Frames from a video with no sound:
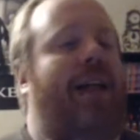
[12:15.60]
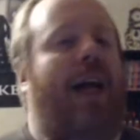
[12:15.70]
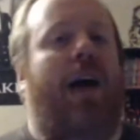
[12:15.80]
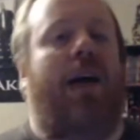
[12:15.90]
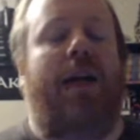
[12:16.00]

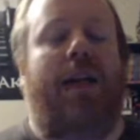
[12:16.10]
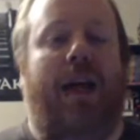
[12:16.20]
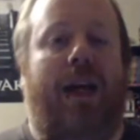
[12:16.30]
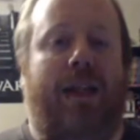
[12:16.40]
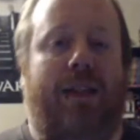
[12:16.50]
how he
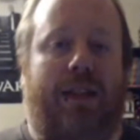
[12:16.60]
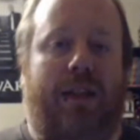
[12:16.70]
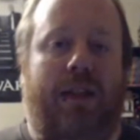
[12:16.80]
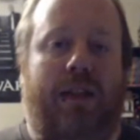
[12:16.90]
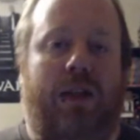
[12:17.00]
takes
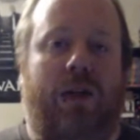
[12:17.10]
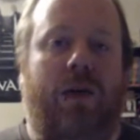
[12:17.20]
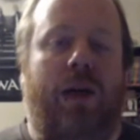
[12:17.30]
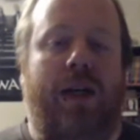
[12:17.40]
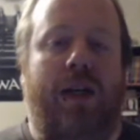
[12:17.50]
on the
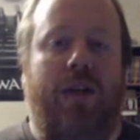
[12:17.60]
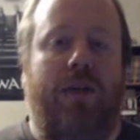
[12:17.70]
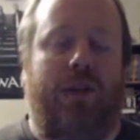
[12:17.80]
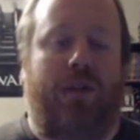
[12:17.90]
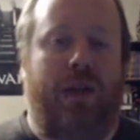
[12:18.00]
whole idea
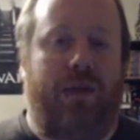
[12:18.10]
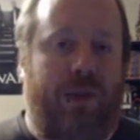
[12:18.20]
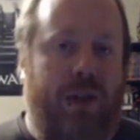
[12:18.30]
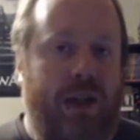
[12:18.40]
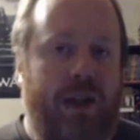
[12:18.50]
of someone
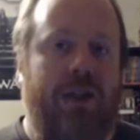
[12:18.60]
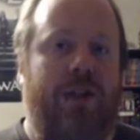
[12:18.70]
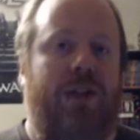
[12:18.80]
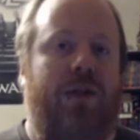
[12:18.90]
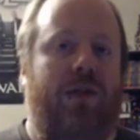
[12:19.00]
infiltrating
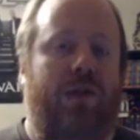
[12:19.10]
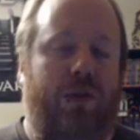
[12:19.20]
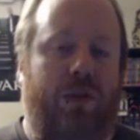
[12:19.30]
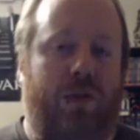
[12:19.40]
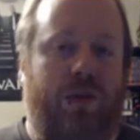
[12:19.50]
his
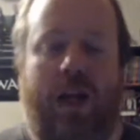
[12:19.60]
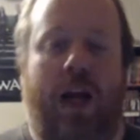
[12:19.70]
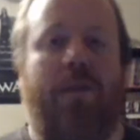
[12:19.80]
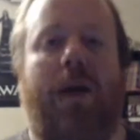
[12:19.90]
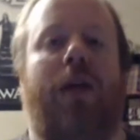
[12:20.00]

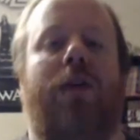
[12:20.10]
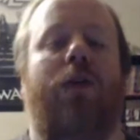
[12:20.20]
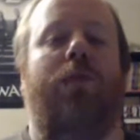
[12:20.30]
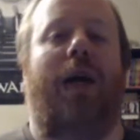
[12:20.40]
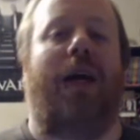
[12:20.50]
campaign
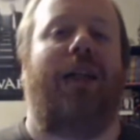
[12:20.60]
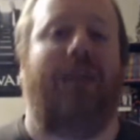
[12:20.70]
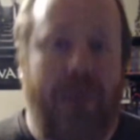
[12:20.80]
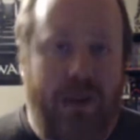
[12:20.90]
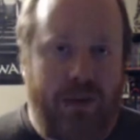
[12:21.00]
group as
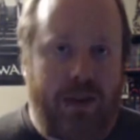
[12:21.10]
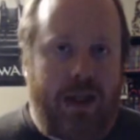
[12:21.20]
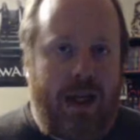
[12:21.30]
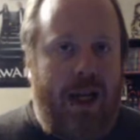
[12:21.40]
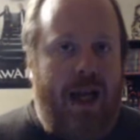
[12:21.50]
a mutant.
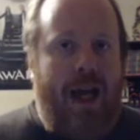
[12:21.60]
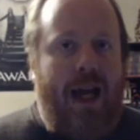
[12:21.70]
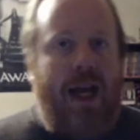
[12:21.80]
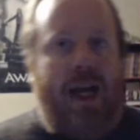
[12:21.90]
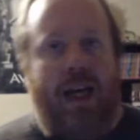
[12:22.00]

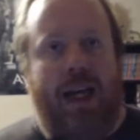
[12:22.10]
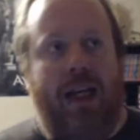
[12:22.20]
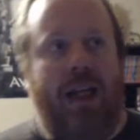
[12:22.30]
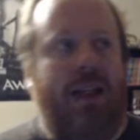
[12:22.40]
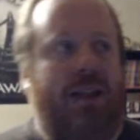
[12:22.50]

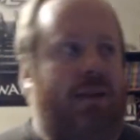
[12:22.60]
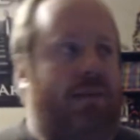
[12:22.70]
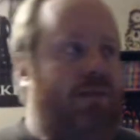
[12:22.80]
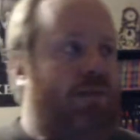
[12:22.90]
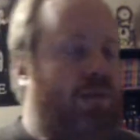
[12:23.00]
He's
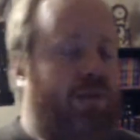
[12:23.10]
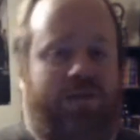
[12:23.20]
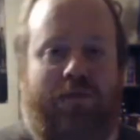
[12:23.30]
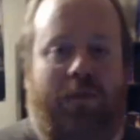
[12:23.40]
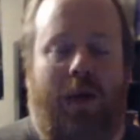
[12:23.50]

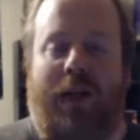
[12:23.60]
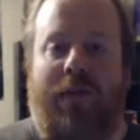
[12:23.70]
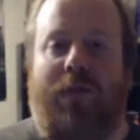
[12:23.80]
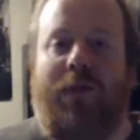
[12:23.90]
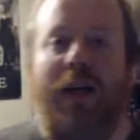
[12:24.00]

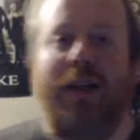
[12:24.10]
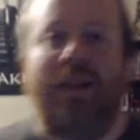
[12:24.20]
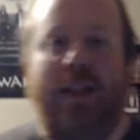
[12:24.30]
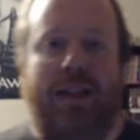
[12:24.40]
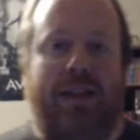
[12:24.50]
bucking for
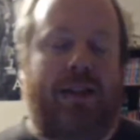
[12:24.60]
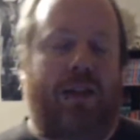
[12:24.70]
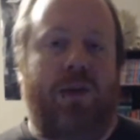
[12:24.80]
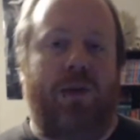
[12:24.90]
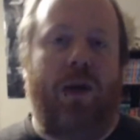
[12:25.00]
president.
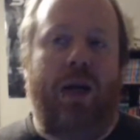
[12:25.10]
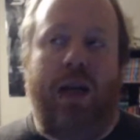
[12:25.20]
So